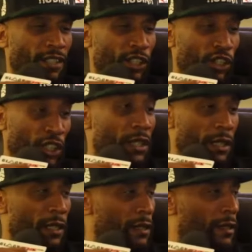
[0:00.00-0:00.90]
the
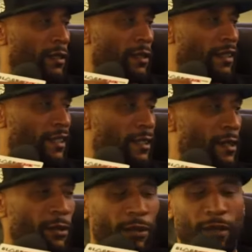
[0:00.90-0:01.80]
genius, you
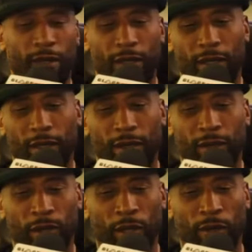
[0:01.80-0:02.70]
know.
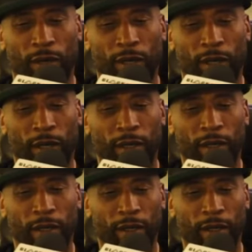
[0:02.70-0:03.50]
So uh,